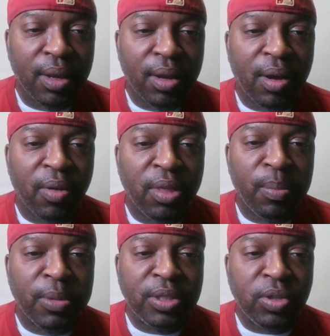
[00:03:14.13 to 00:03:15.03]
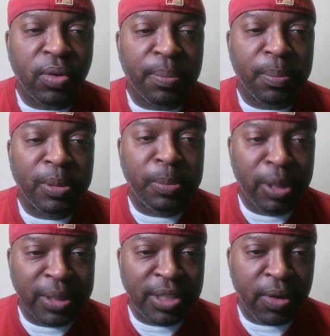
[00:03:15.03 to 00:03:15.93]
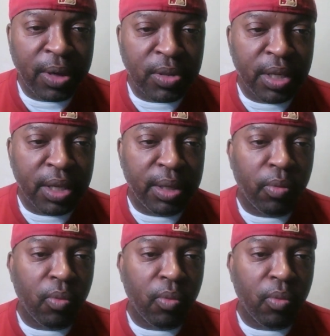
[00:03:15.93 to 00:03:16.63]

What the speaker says: The materials that